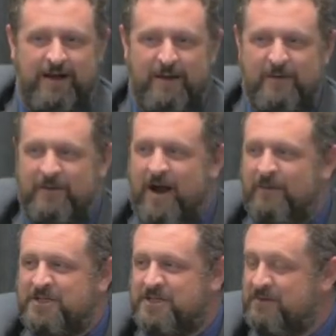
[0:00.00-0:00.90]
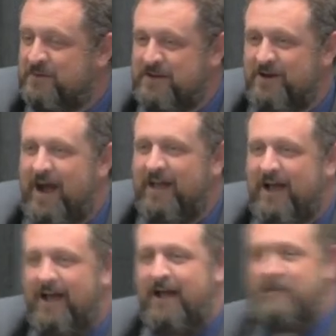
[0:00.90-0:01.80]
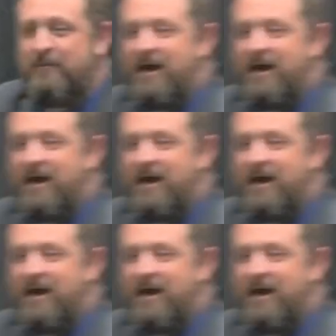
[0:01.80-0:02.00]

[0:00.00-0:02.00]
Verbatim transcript: I remember how much it, you know. I, I remember